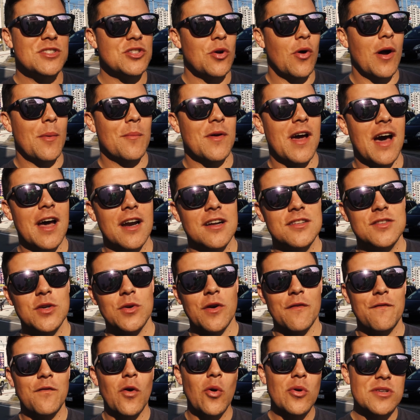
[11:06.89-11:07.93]
So I'm kind of
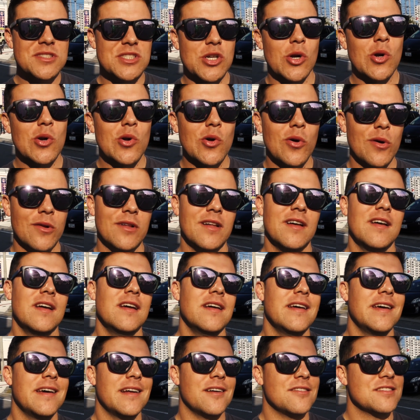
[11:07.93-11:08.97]
doing a full circle,
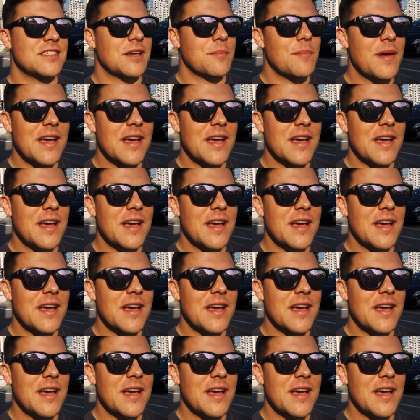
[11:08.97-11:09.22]
and I was like,